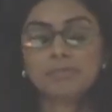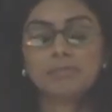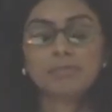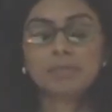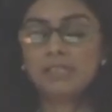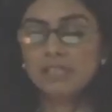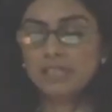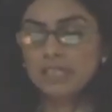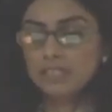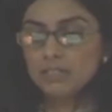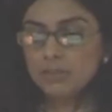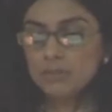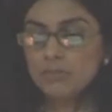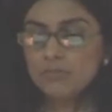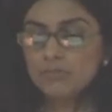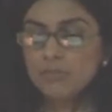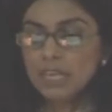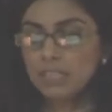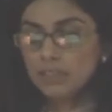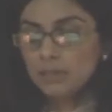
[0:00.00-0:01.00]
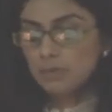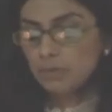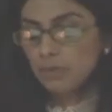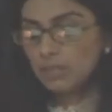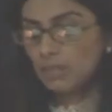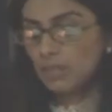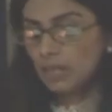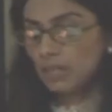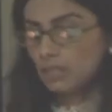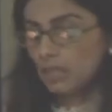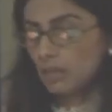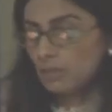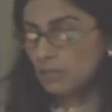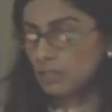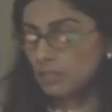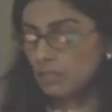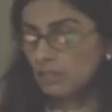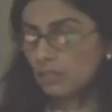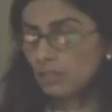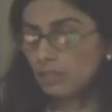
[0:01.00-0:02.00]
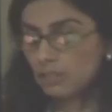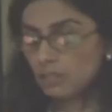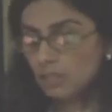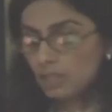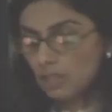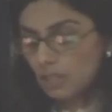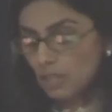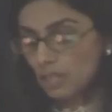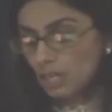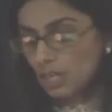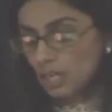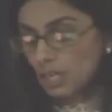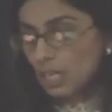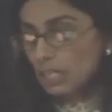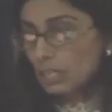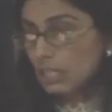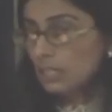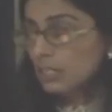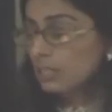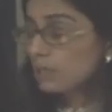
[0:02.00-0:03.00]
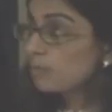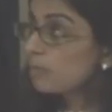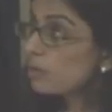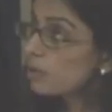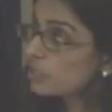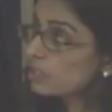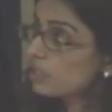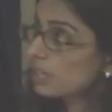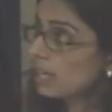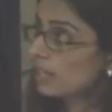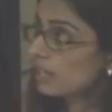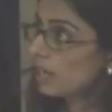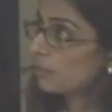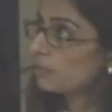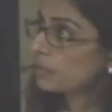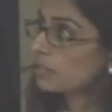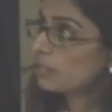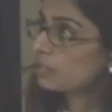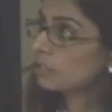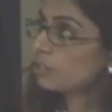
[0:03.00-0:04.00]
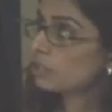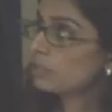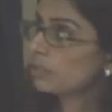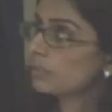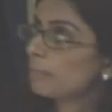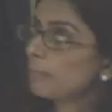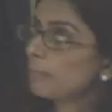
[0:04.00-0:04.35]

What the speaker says: parties who have made the pre-grant opposition. There is the post-grant opposition.